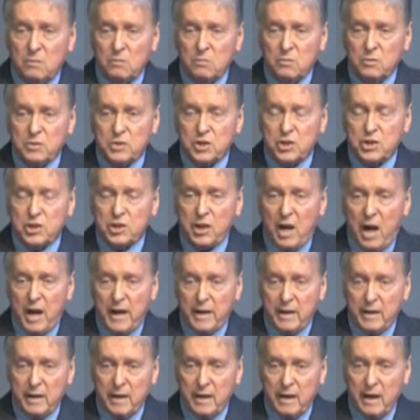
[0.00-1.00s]
was
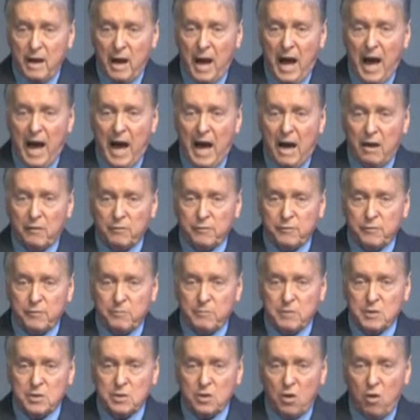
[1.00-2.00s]
shining out
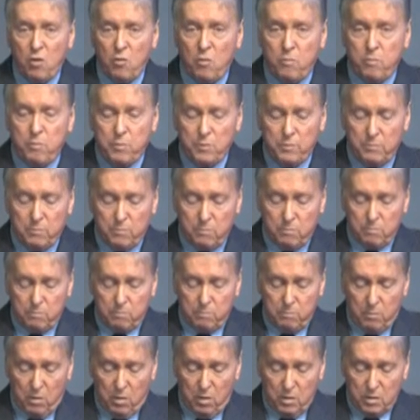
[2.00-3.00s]
from this open
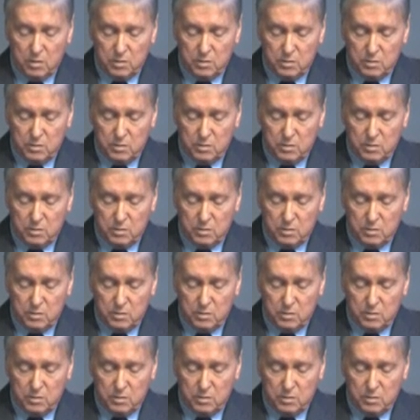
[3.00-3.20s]
box.